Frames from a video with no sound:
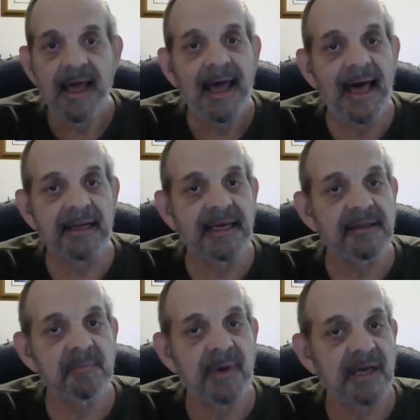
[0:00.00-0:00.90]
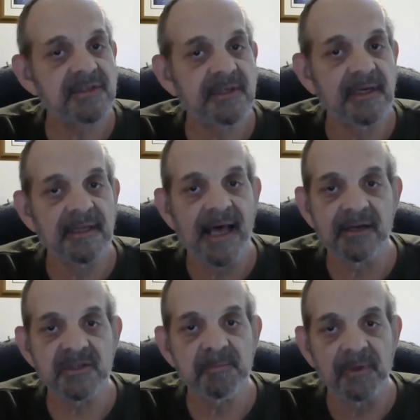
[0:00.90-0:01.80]
how to get the best and
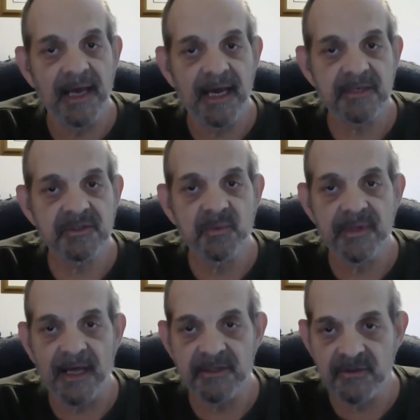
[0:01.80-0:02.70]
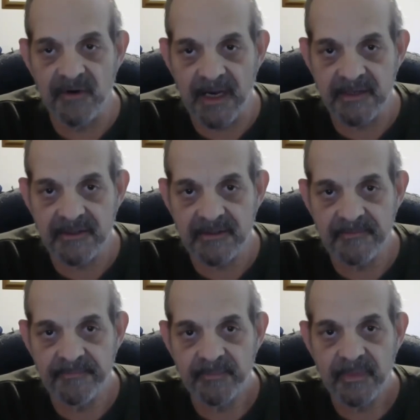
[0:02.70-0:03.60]
loudest blast without stress,
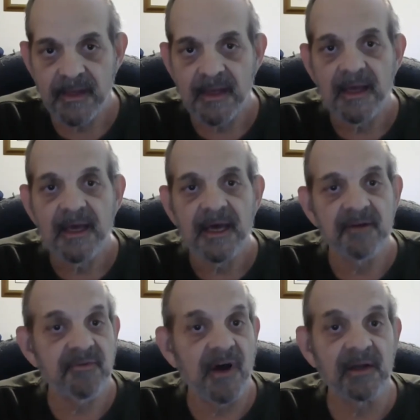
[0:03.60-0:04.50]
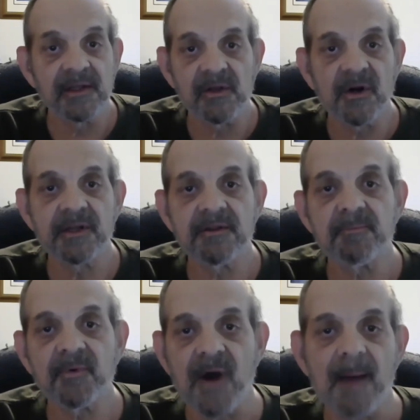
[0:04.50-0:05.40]
and finally learning the
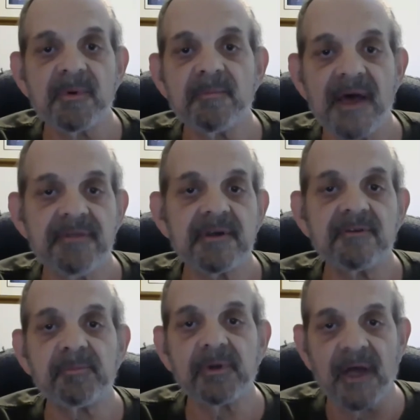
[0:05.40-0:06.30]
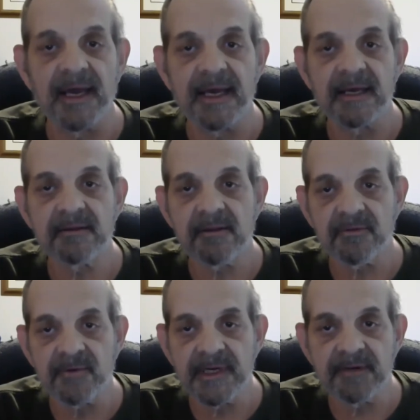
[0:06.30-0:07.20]
proper method of playing the
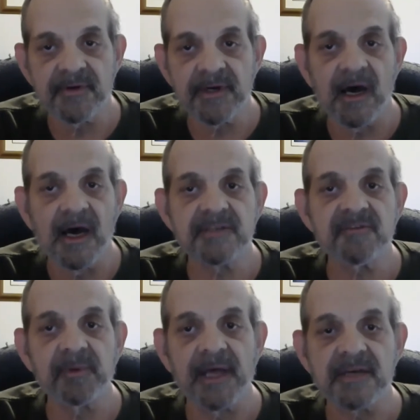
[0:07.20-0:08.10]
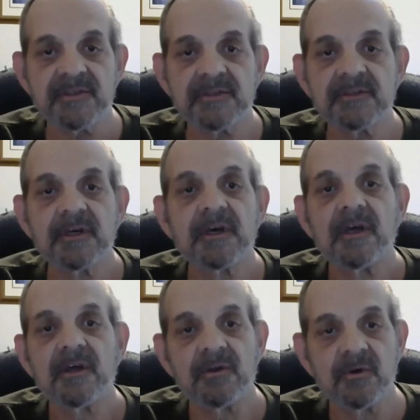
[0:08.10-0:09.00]
three different kinds of blasts
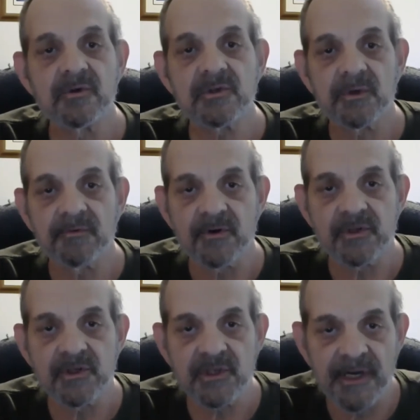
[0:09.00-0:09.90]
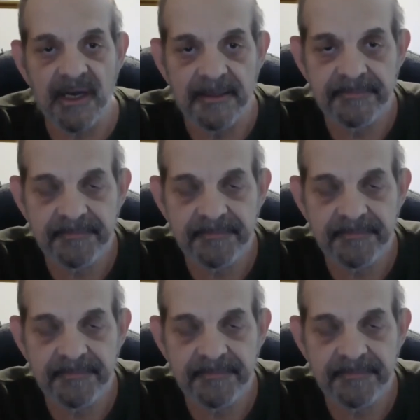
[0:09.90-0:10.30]
used on Rosh Hashanah.